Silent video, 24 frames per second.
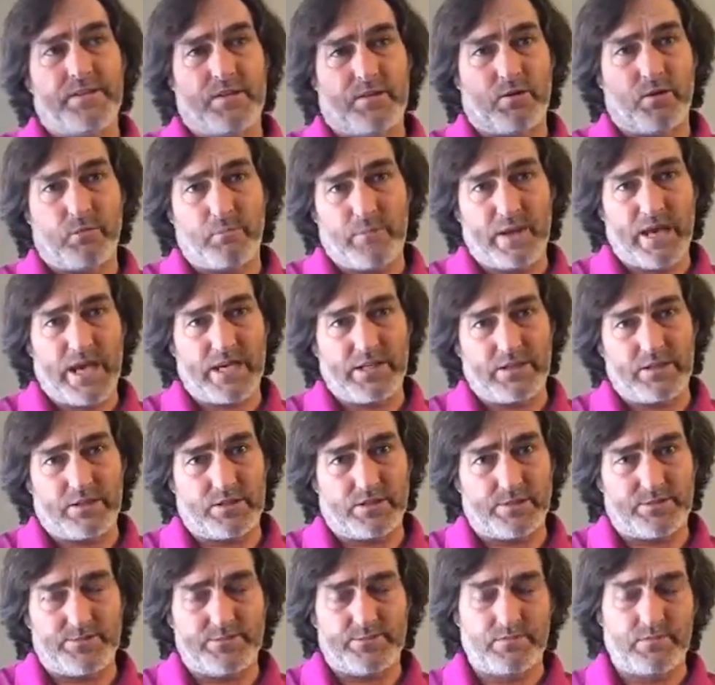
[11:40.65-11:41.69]
companion,
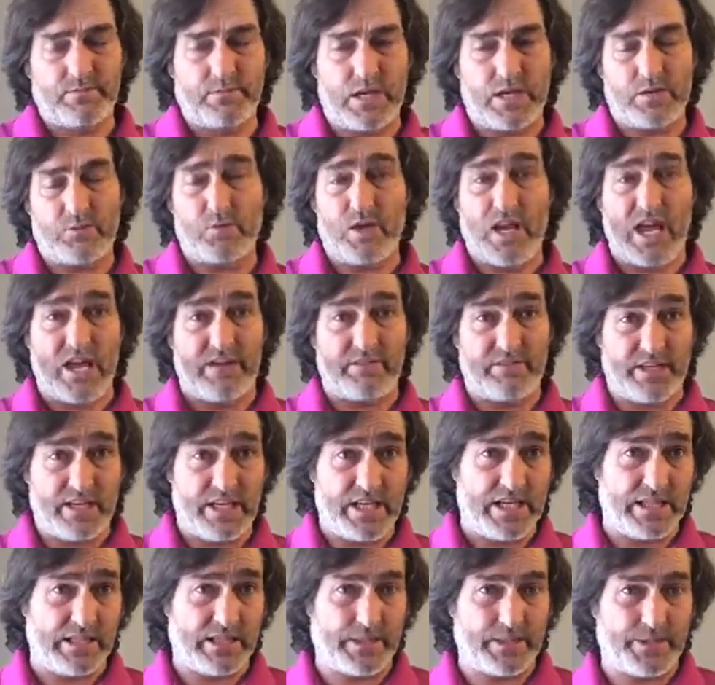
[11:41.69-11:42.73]
and we have a
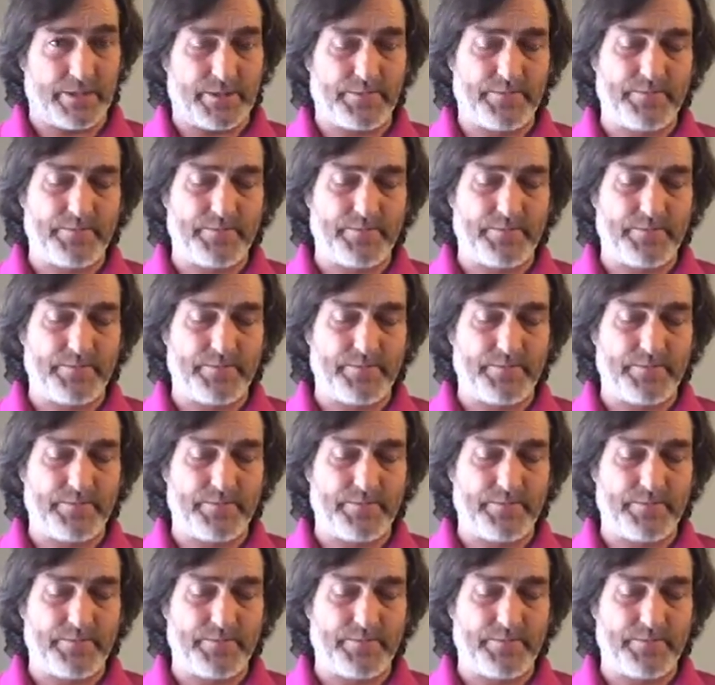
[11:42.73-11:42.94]
healer.